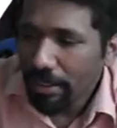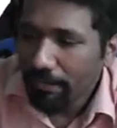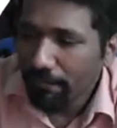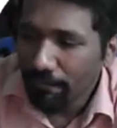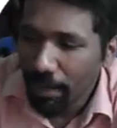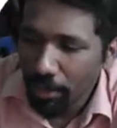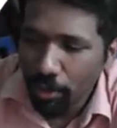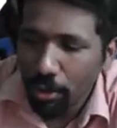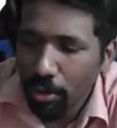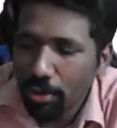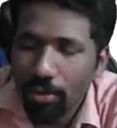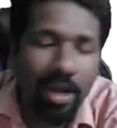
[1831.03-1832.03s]
when you
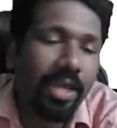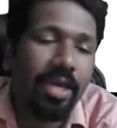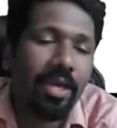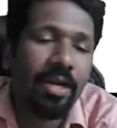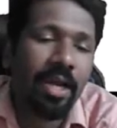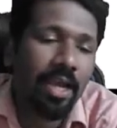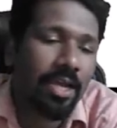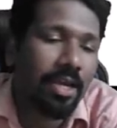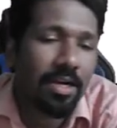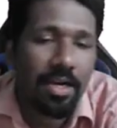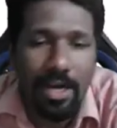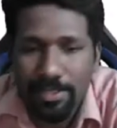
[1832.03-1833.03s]
go to higher
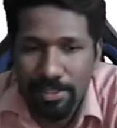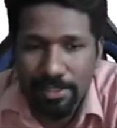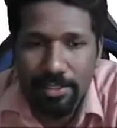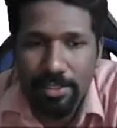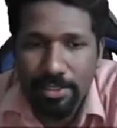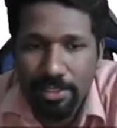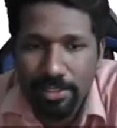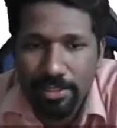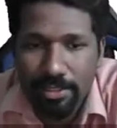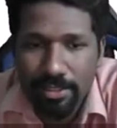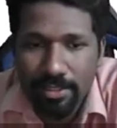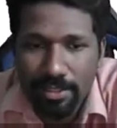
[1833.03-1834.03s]
classes,
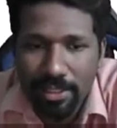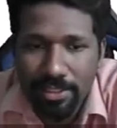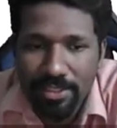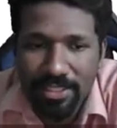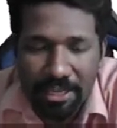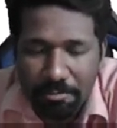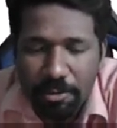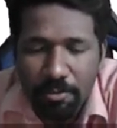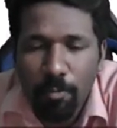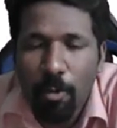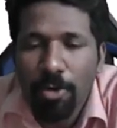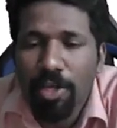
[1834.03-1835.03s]
the steps
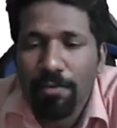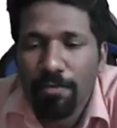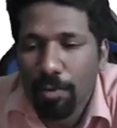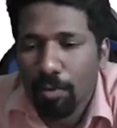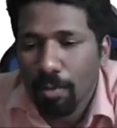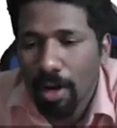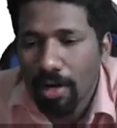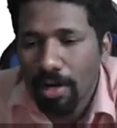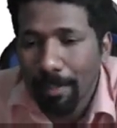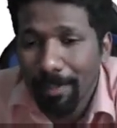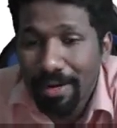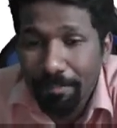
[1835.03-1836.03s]
won't give you mark,
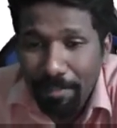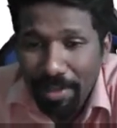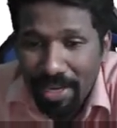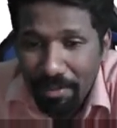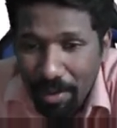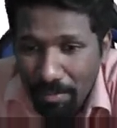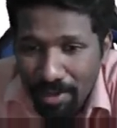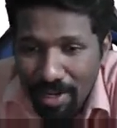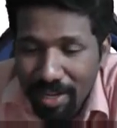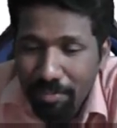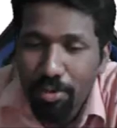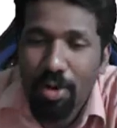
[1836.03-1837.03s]
but minimum
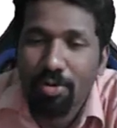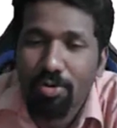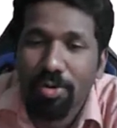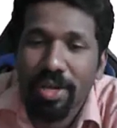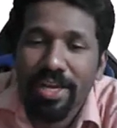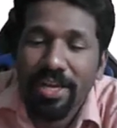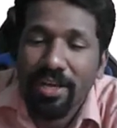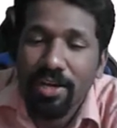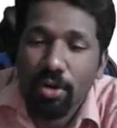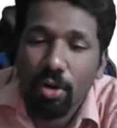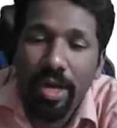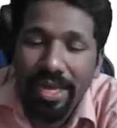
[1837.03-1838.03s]
time you have to get,
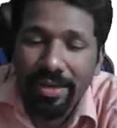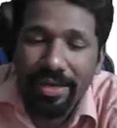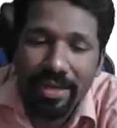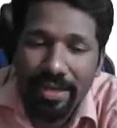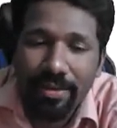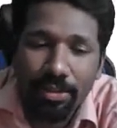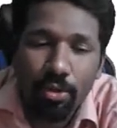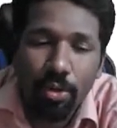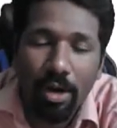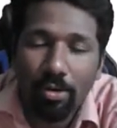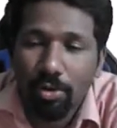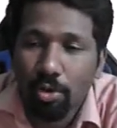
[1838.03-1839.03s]
you
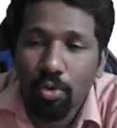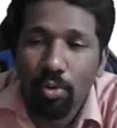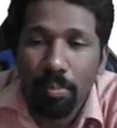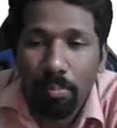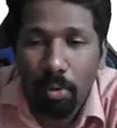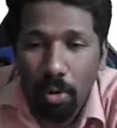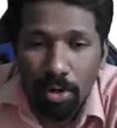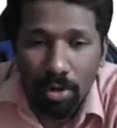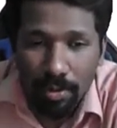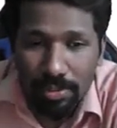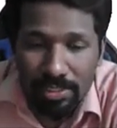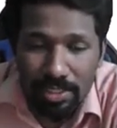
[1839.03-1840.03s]
have to do more
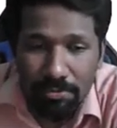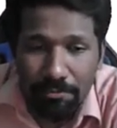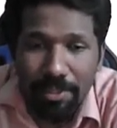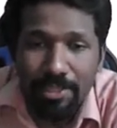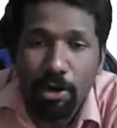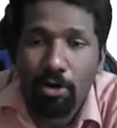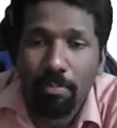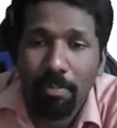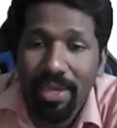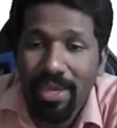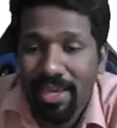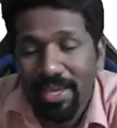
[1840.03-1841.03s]
questions without
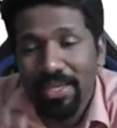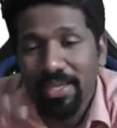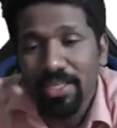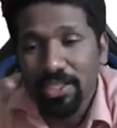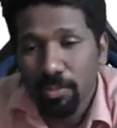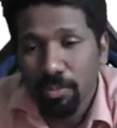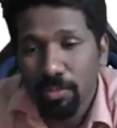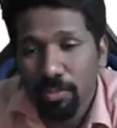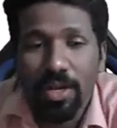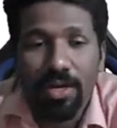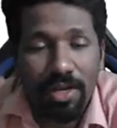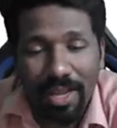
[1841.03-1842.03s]
making
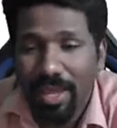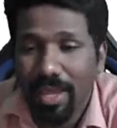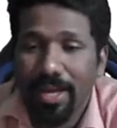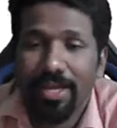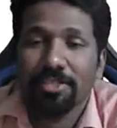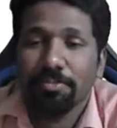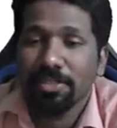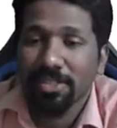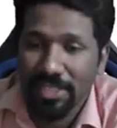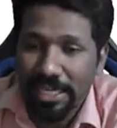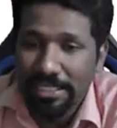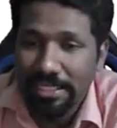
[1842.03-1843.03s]
smaller careless
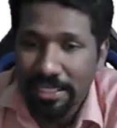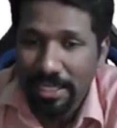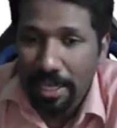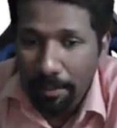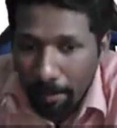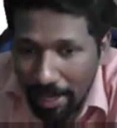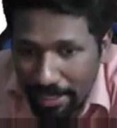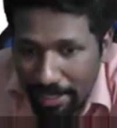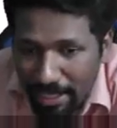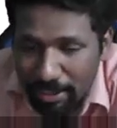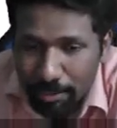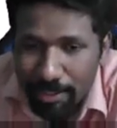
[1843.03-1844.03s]
mistakes. By
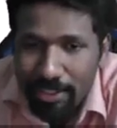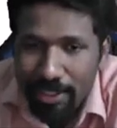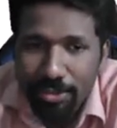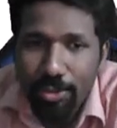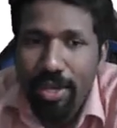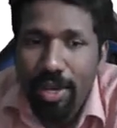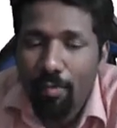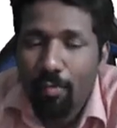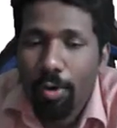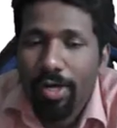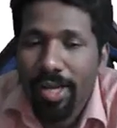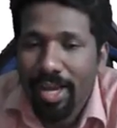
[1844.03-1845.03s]
these methods you can
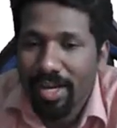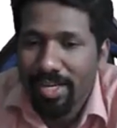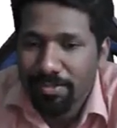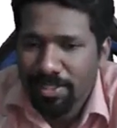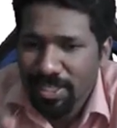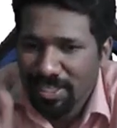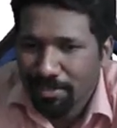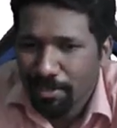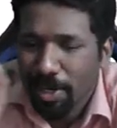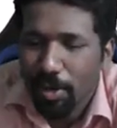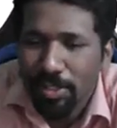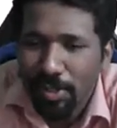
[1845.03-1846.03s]
avoid careless mistakes
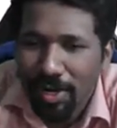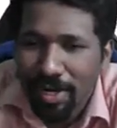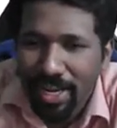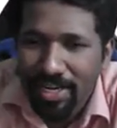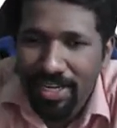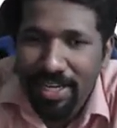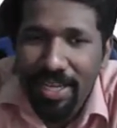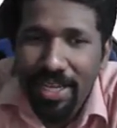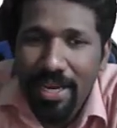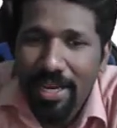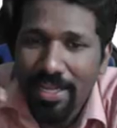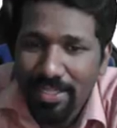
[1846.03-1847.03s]
because you are writing
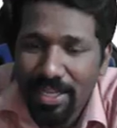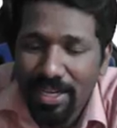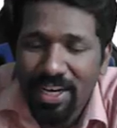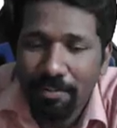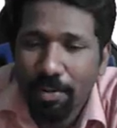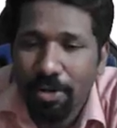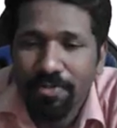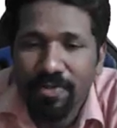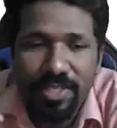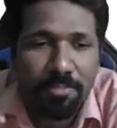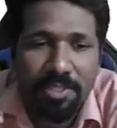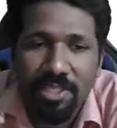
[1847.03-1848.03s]
lesser number of
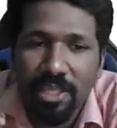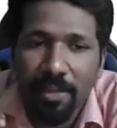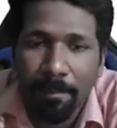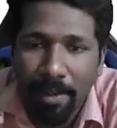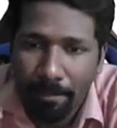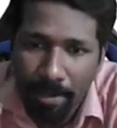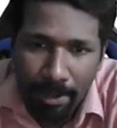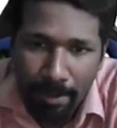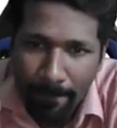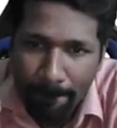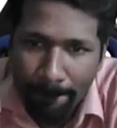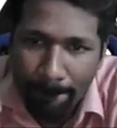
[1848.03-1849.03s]
steps in the paper.
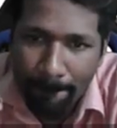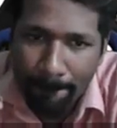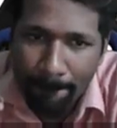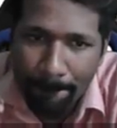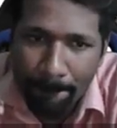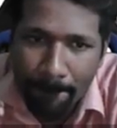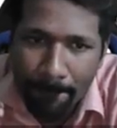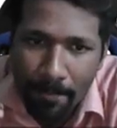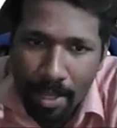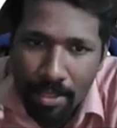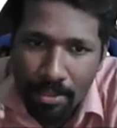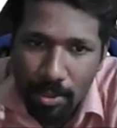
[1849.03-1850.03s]

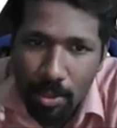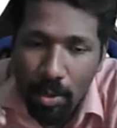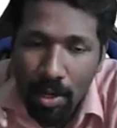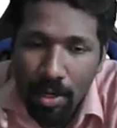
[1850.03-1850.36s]
So